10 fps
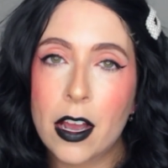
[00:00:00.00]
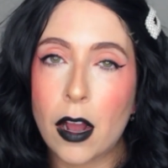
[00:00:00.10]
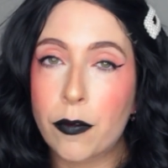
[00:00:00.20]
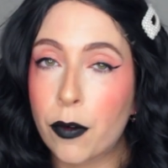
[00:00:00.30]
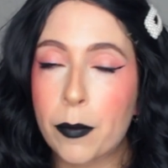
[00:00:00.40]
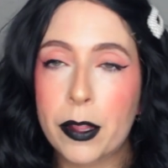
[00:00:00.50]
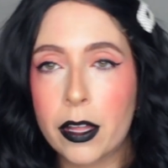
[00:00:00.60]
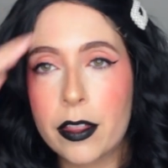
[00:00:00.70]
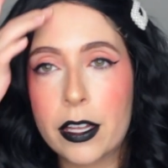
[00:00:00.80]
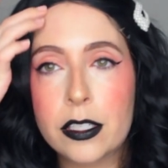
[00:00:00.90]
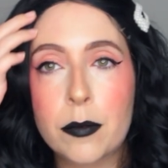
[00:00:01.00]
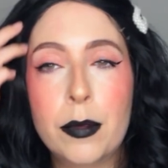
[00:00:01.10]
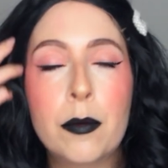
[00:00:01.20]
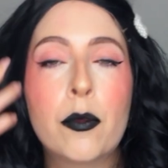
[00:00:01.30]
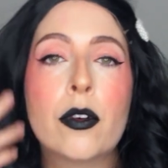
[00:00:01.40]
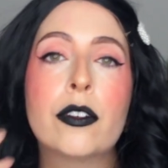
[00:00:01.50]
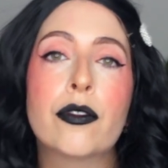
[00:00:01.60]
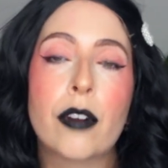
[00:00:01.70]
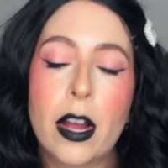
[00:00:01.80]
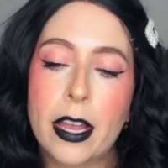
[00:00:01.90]
a formula that's a bit more
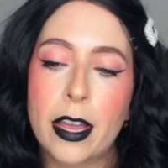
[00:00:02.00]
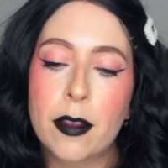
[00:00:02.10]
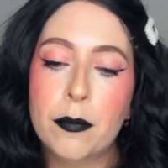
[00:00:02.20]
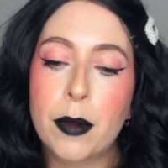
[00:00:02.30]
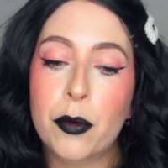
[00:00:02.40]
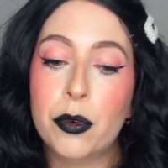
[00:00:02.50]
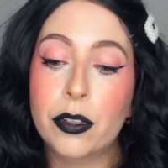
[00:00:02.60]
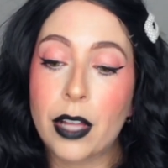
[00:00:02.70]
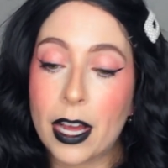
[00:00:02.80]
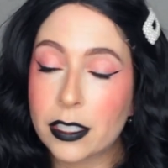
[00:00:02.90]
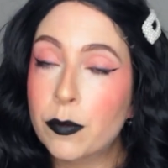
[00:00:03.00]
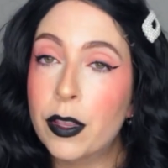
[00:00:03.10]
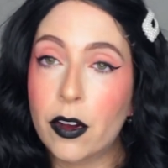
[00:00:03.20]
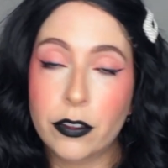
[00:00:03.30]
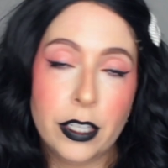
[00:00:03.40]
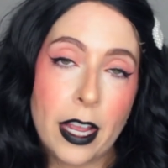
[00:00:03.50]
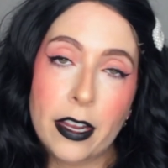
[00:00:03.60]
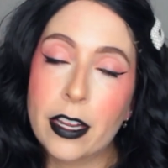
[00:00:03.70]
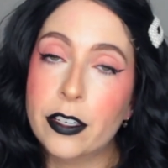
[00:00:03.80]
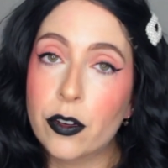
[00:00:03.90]
drying, but will last me all day
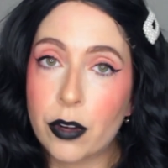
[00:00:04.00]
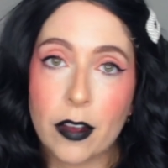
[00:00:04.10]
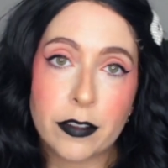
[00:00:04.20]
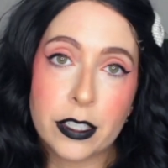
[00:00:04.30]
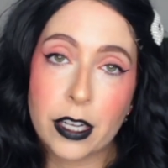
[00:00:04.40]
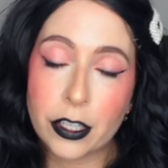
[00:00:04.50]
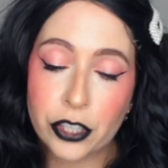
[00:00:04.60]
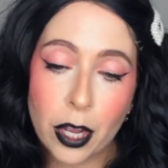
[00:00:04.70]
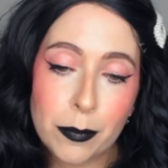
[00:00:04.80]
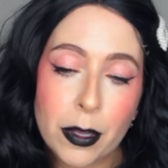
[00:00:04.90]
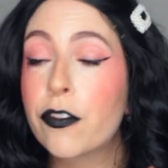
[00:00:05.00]
and I don't have to touch up,